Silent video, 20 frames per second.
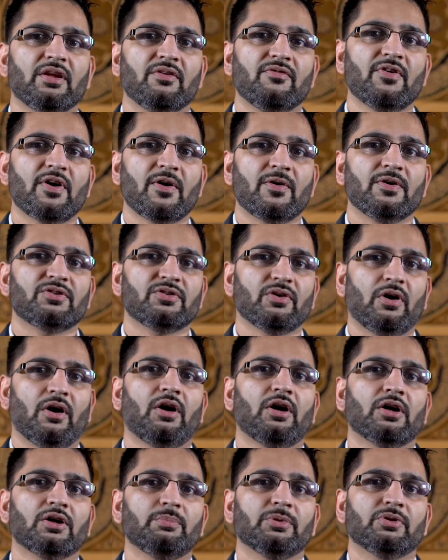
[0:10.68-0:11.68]
various
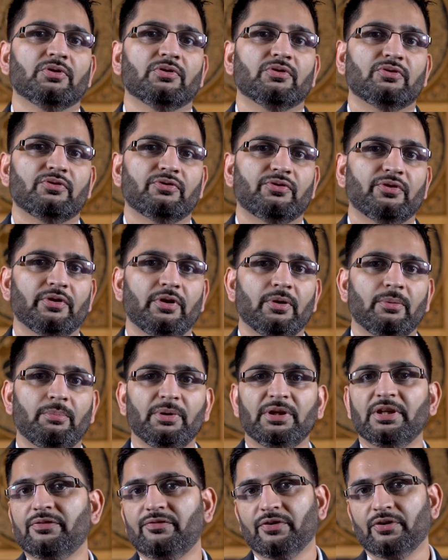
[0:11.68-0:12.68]
arguments for the
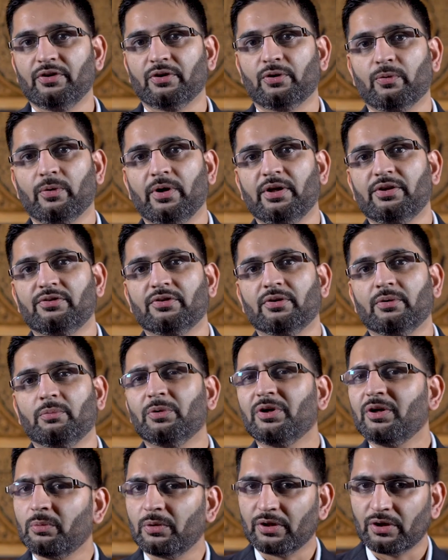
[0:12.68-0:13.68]
belief in the Creator. And we
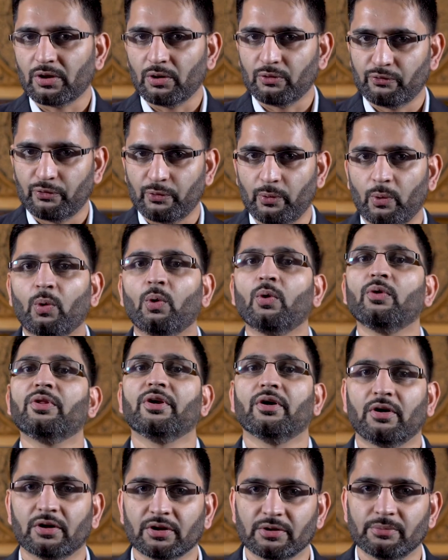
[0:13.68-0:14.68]
didn't want to go through all the
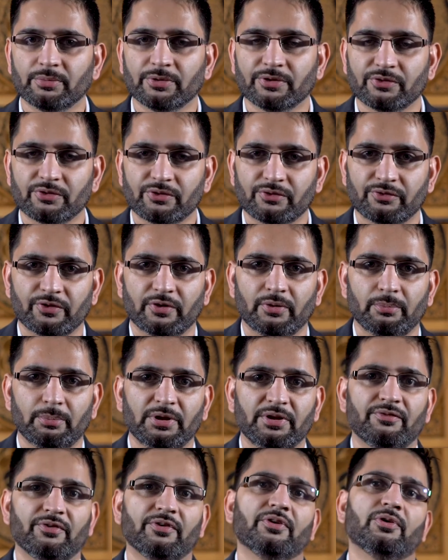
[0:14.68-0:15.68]
arguments for the
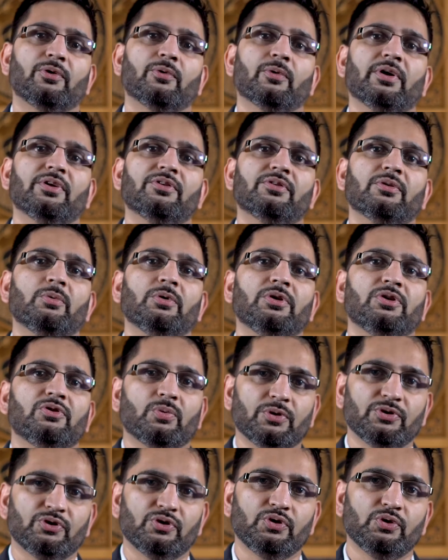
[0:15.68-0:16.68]
belief in the Creator, we just
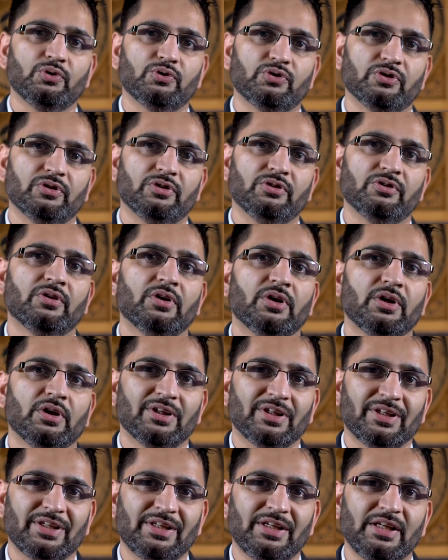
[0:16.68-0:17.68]
wanted to use certain
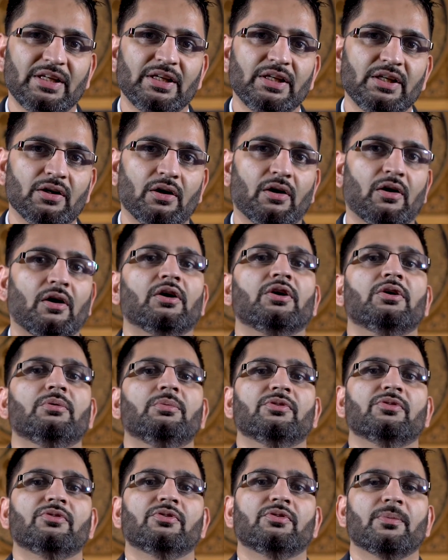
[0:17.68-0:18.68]
key
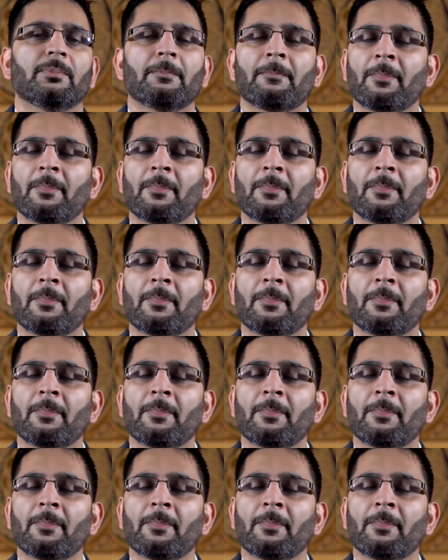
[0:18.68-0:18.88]
arguments.